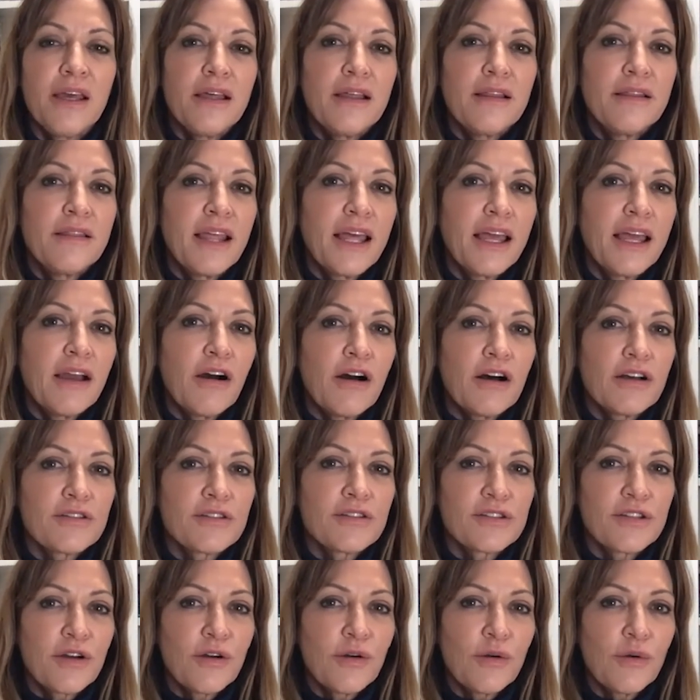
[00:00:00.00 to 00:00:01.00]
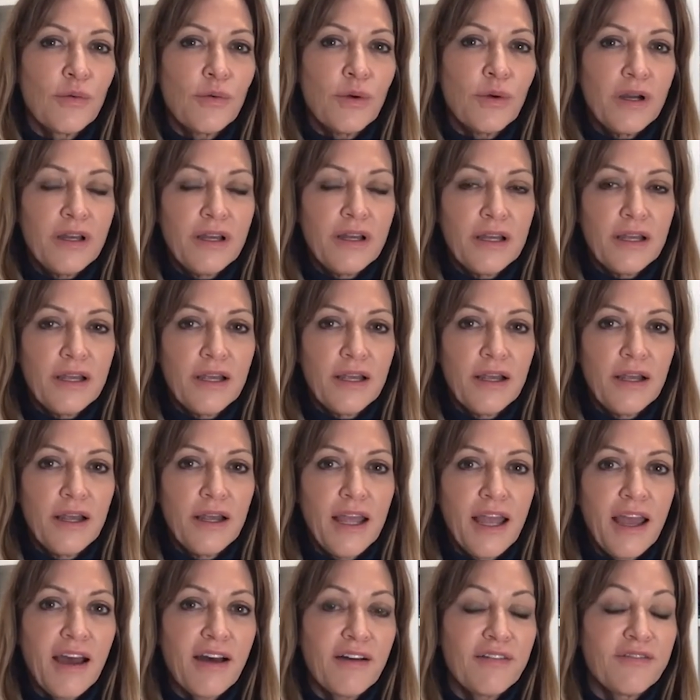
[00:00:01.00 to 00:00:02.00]
they also
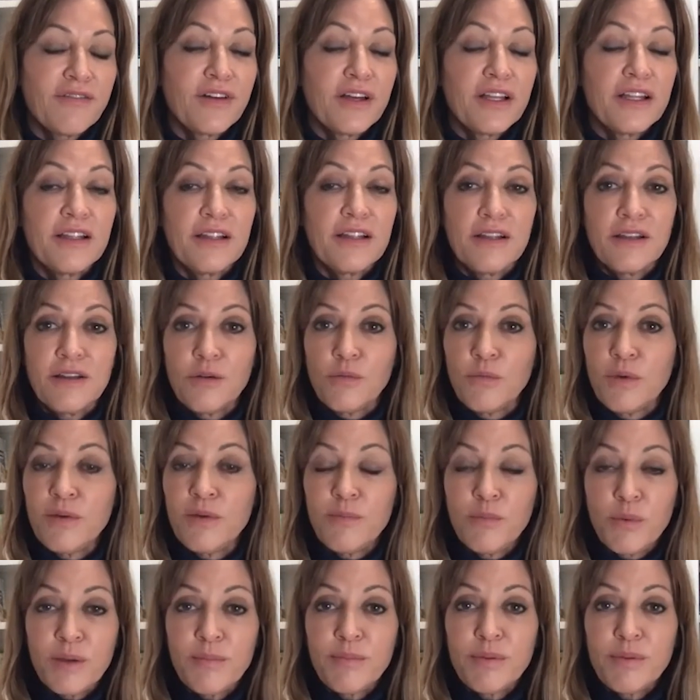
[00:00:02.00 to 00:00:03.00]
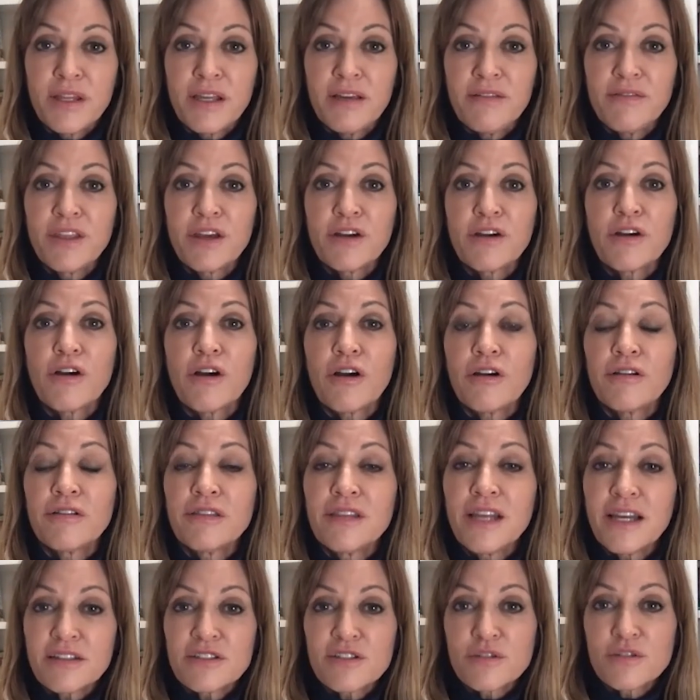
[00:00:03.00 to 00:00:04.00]
have, we, we believe there are
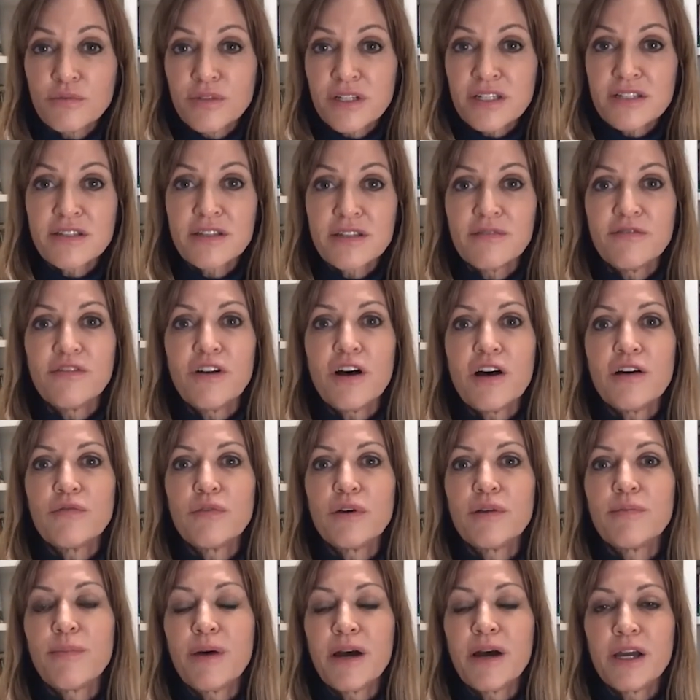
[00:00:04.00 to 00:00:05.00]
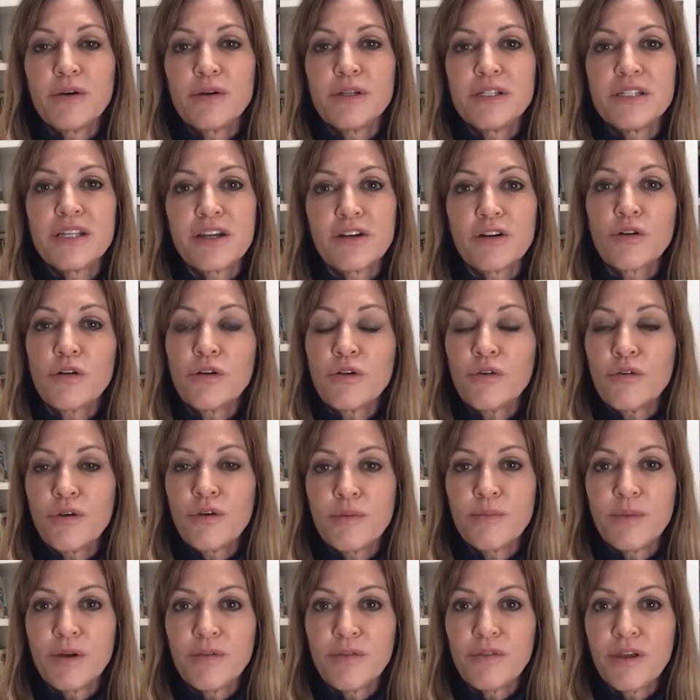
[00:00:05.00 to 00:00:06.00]
less risks involved with bioidentical
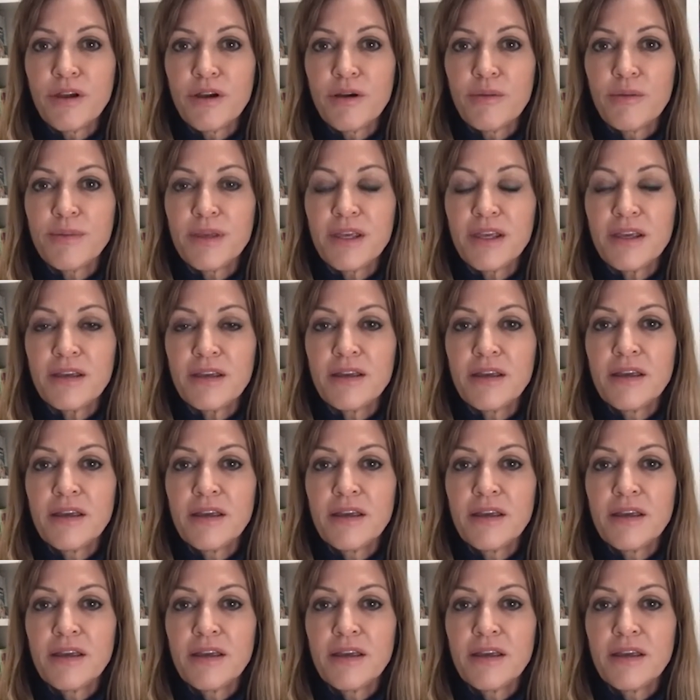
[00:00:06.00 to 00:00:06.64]
hormone therapy.